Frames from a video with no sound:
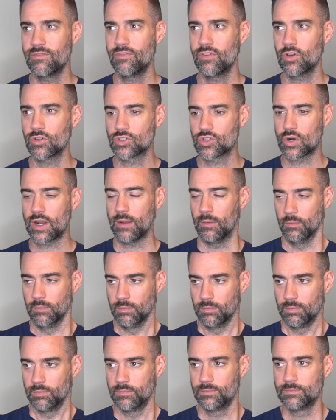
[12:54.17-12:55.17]
for your track,
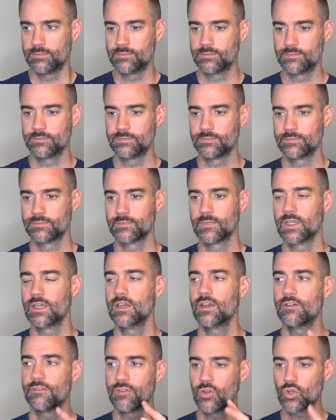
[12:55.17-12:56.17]

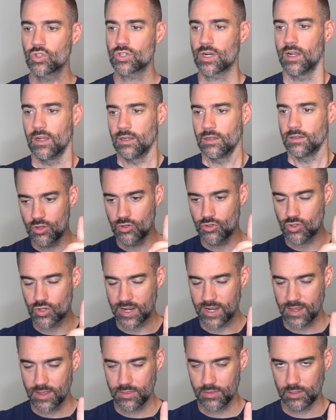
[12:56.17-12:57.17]
for your
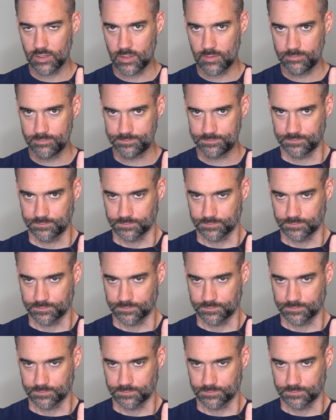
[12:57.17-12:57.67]
triathlon,